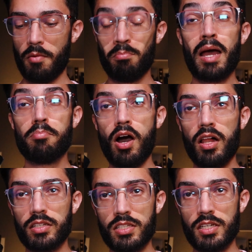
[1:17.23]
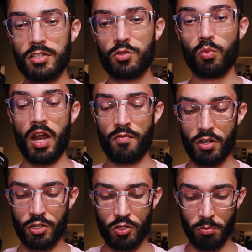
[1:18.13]
My policy is
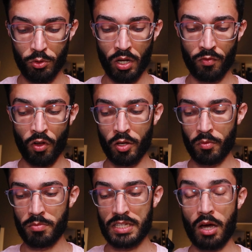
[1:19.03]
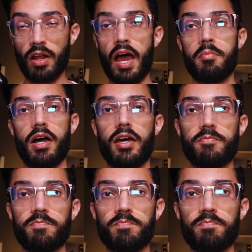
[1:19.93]
whenever a new Blue Lock volume comes out, I buy it.